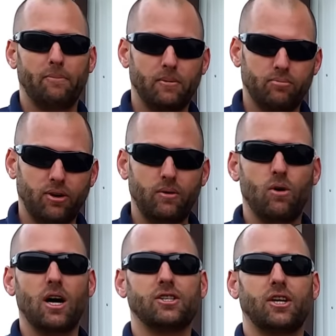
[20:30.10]
the
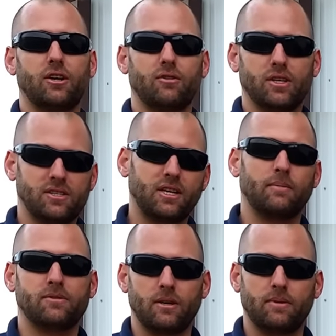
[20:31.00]
pre-washing, you could
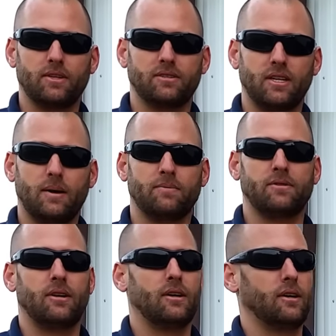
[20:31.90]
skip some of the steps,